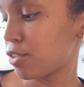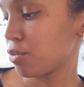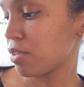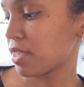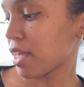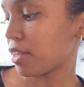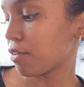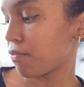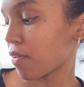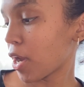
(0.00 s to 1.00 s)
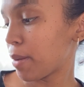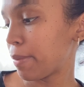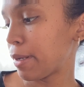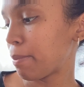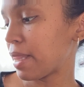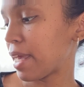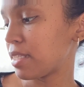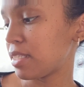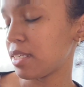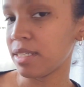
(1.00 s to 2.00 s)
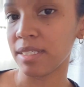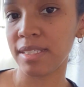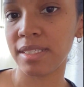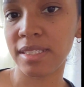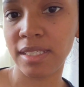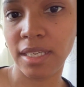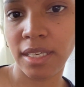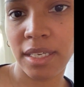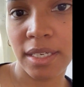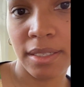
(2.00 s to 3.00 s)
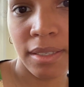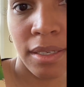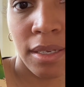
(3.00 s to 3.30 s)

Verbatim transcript: do, said the farmer, planting a seed.